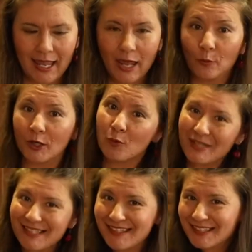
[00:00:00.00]
And we're gonna
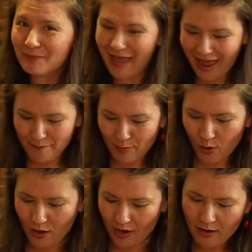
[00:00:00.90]
whisk this bad
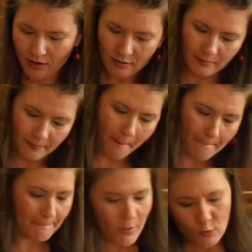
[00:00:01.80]
boy.
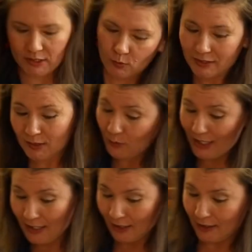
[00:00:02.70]
Whisk, whisk,
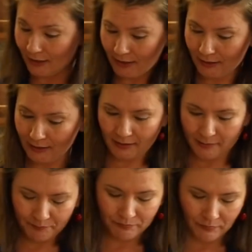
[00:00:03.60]
whisk.
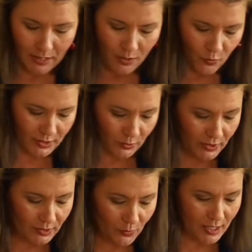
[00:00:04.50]
Whisk,
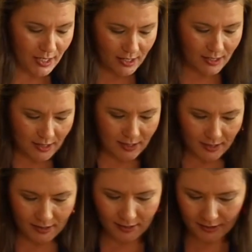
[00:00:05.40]
whisk,
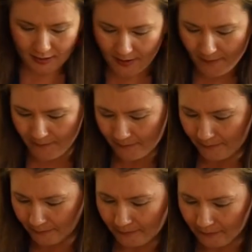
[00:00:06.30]
whisk.
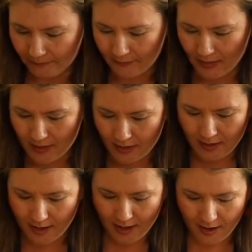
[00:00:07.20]

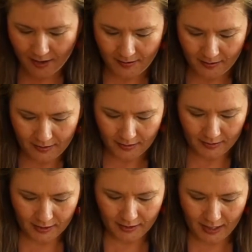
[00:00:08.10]
Yeah,
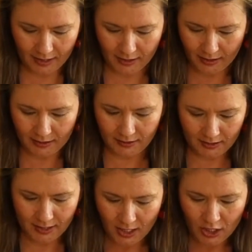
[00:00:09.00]
look at that goodness.
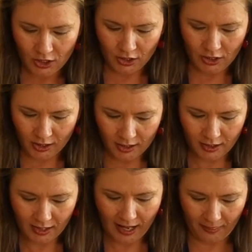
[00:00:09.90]
Look
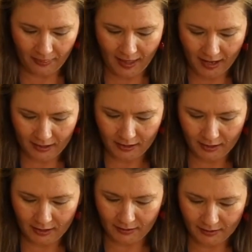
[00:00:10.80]
at that
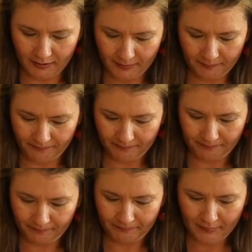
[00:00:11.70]
goodness.
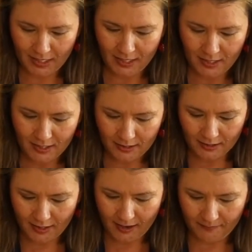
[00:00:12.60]
Look
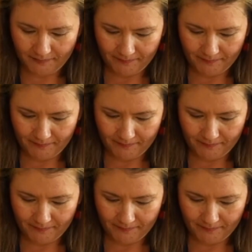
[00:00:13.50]
at that.